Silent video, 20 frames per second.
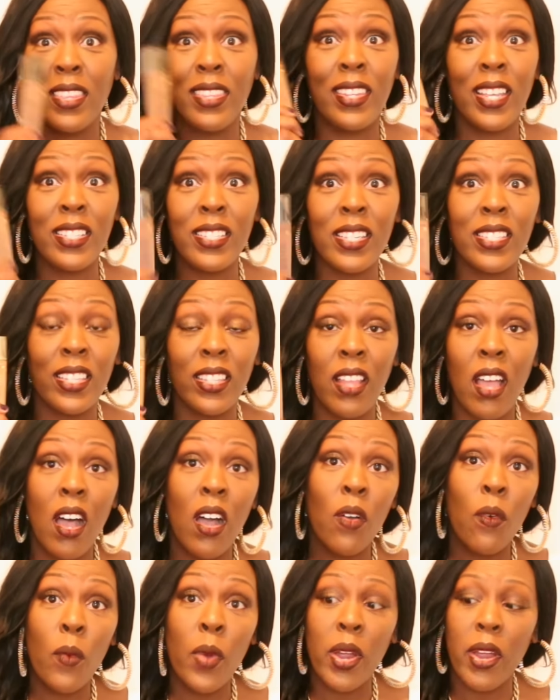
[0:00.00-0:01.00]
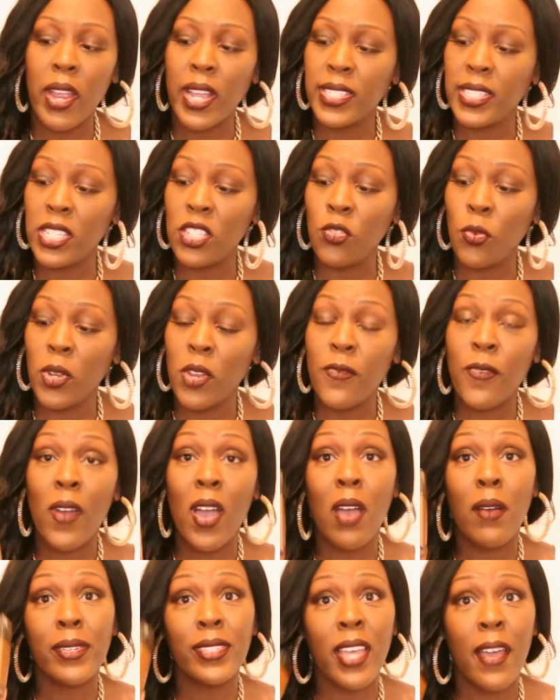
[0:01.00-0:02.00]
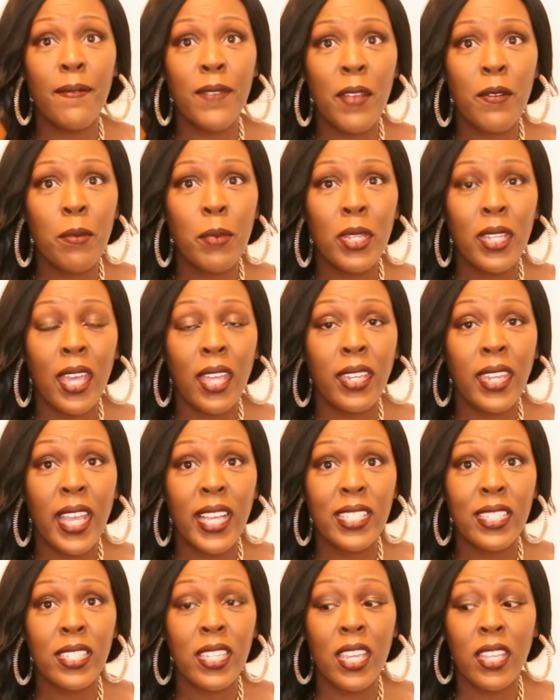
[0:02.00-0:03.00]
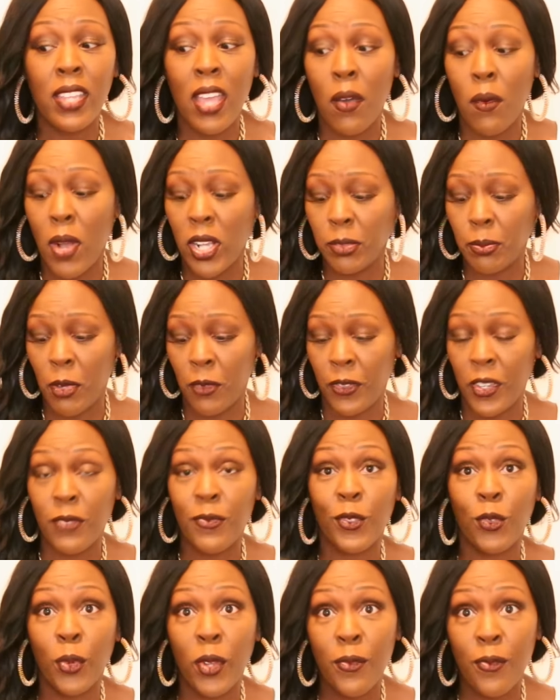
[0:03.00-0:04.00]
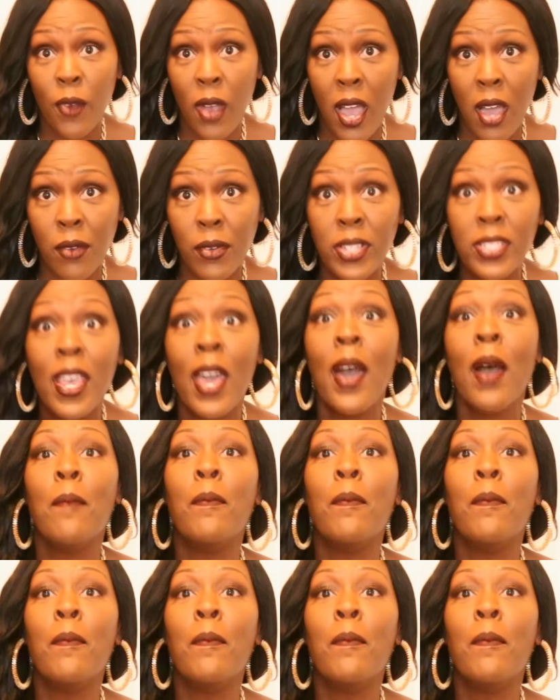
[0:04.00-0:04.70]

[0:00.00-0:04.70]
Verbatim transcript: This is long wearing. It says twenty-four hours. I've never been that nasty and not washing my face for twenty-four hours.